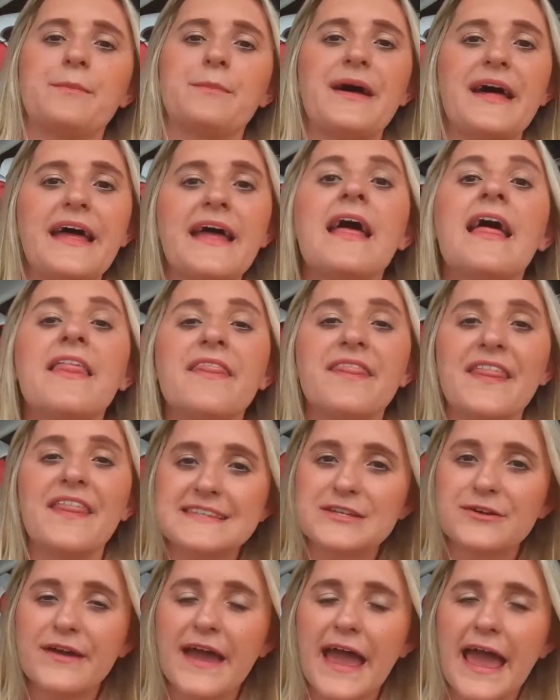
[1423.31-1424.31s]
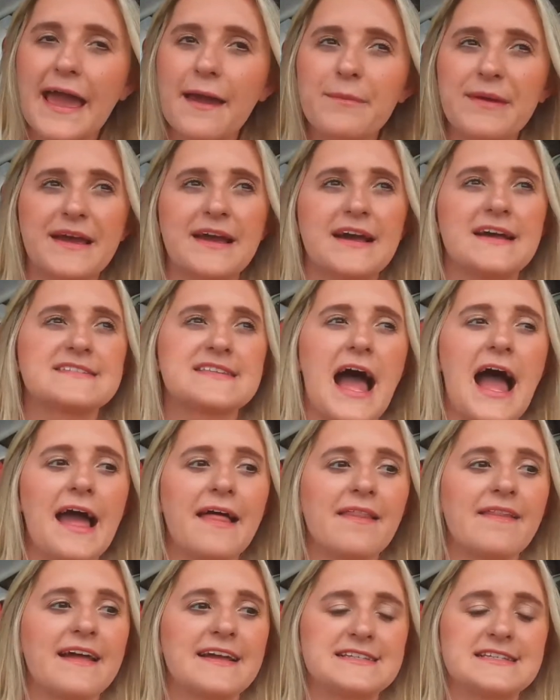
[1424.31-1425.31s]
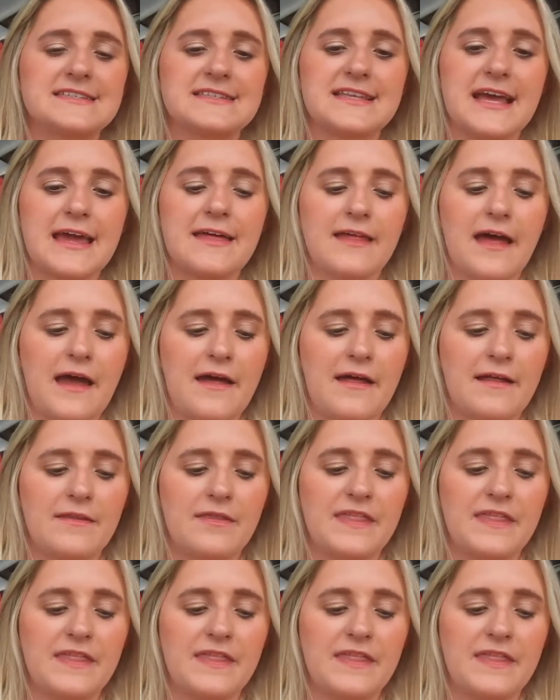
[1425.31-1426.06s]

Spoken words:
but that's okay, because I like to say that